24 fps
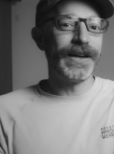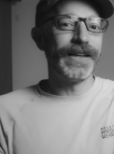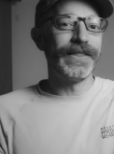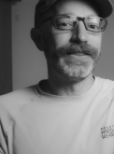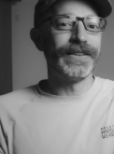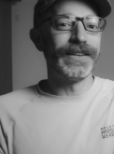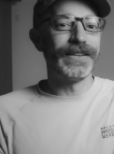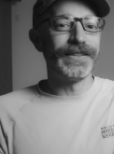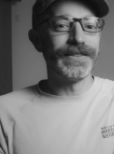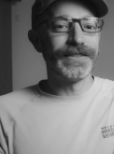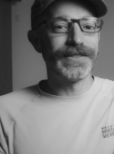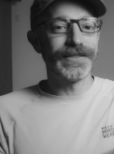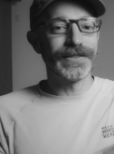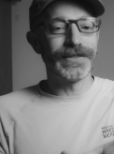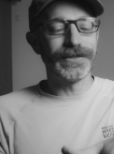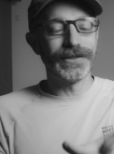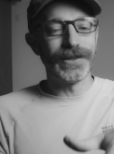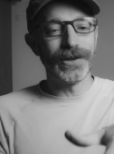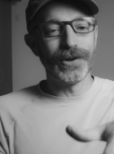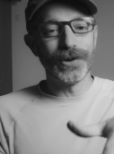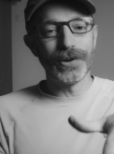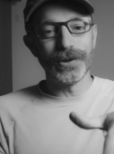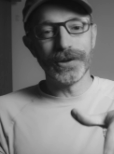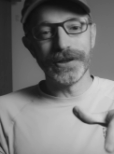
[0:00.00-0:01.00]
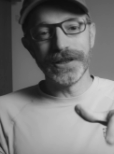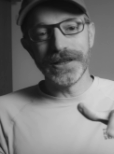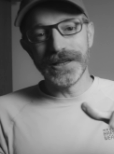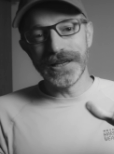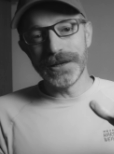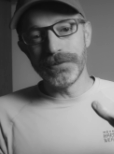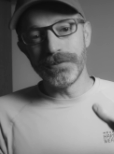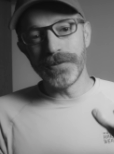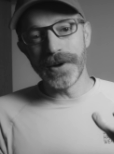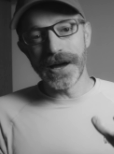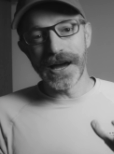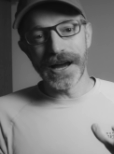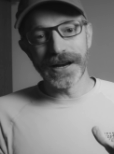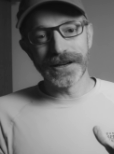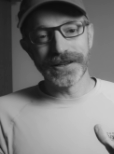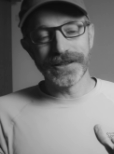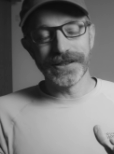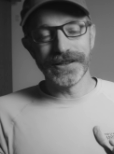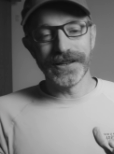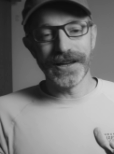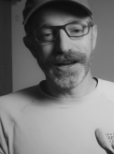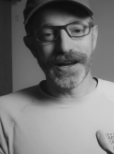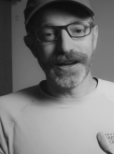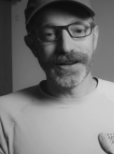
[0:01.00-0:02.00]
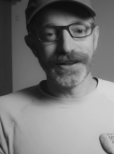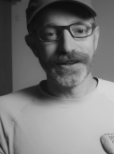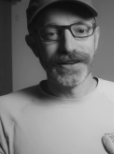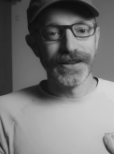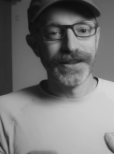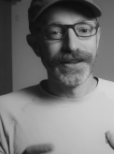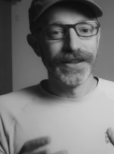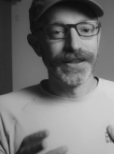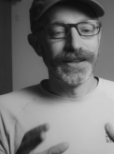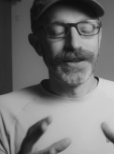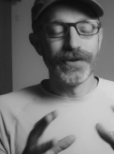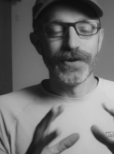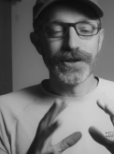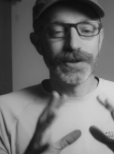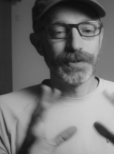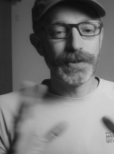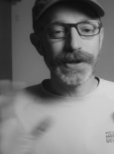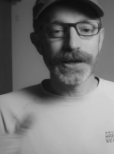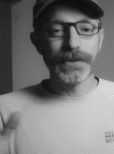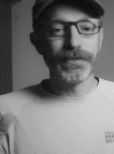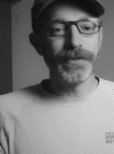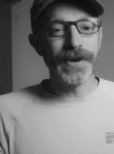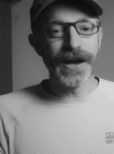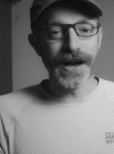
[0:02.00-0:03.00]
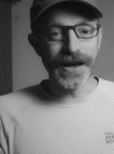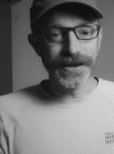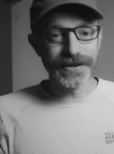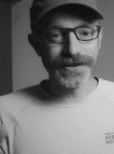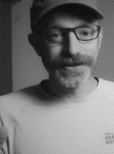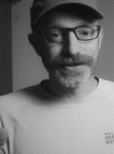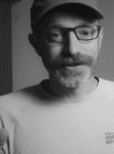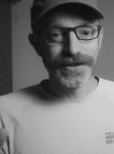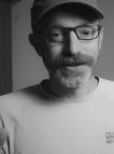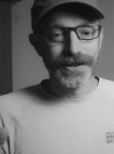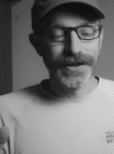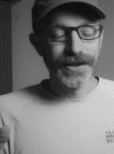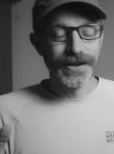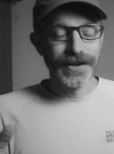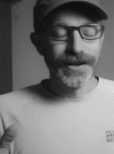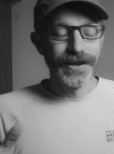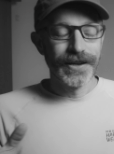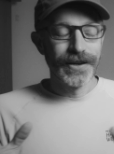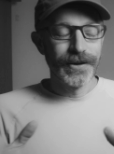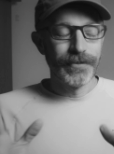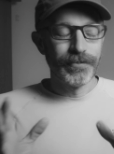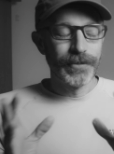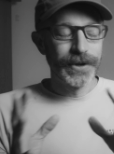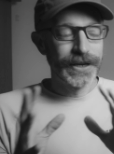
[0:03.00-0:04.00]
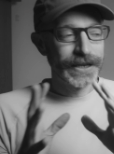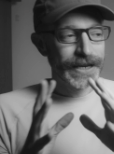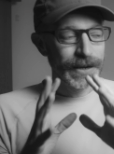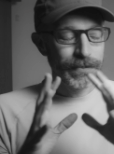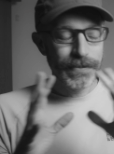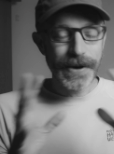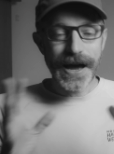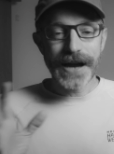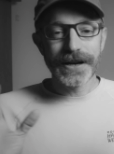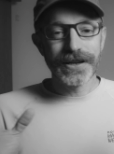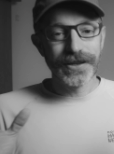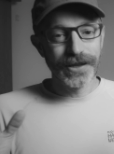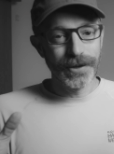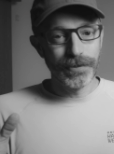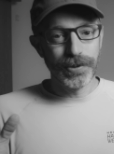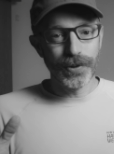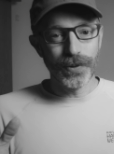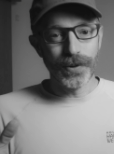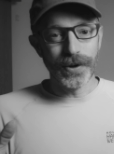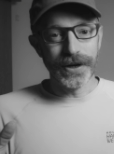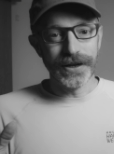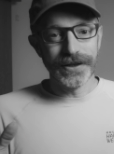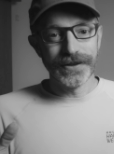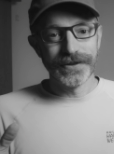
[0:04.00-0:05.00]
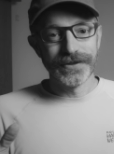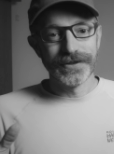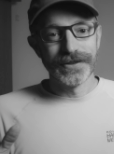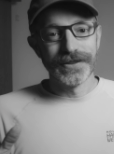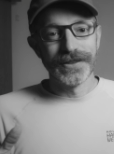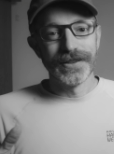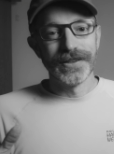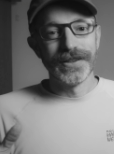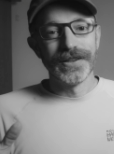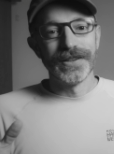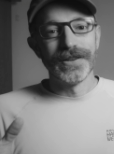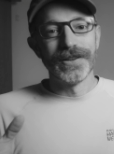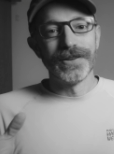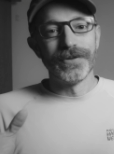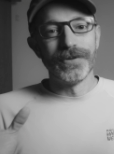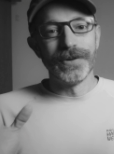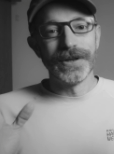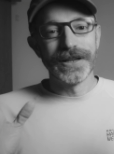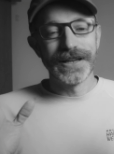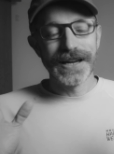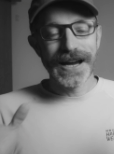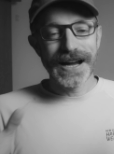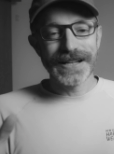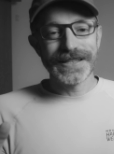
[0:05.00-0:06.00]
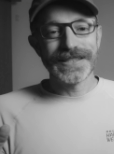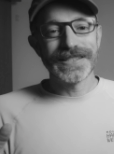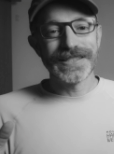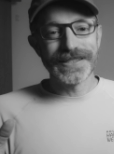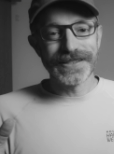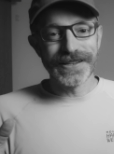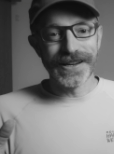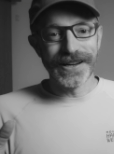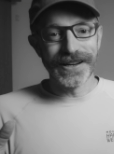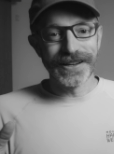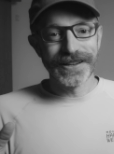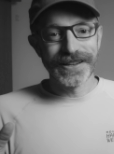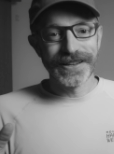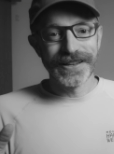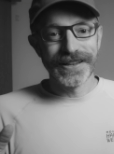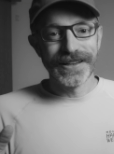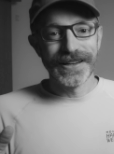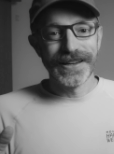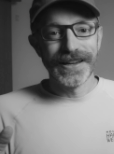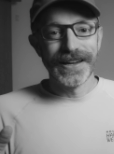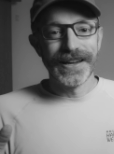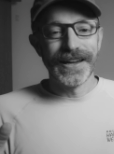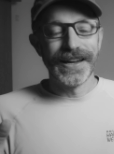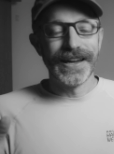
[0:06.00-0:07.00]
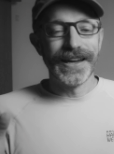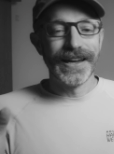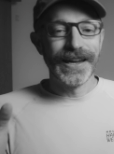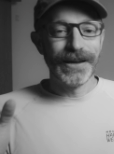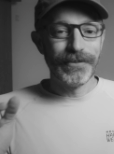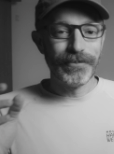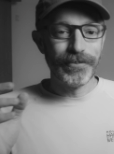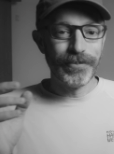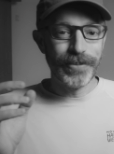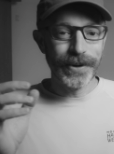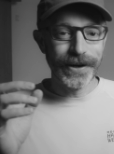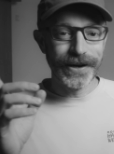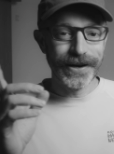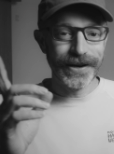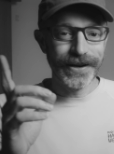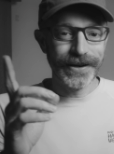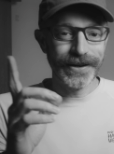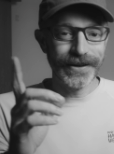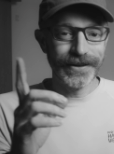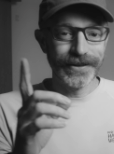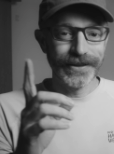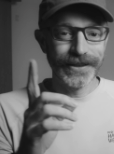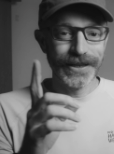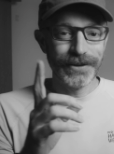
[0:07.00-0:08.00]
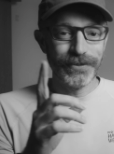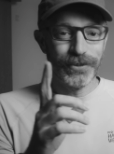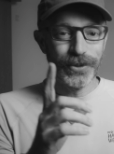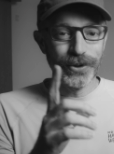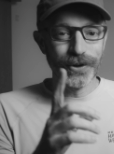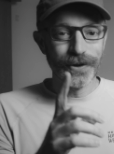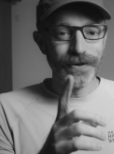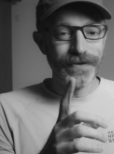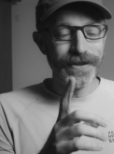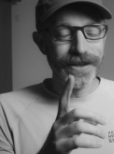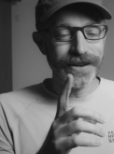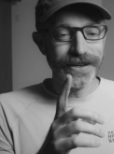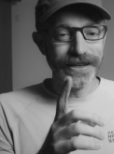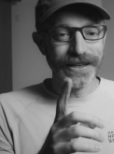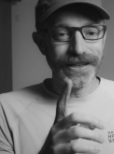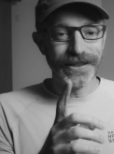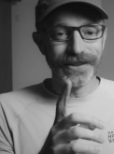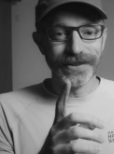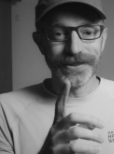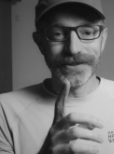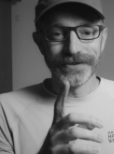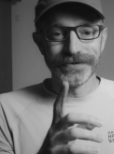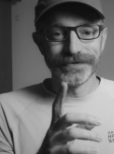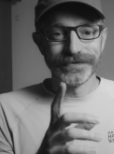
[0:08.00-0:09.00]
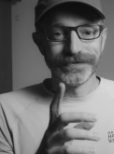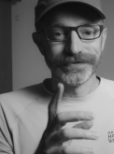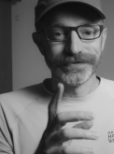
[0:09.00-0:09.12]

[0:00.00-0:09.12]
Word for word: and then slowly he backed it out. It was a big mess. But to get back to the point, we got stuck and barely moved the needle.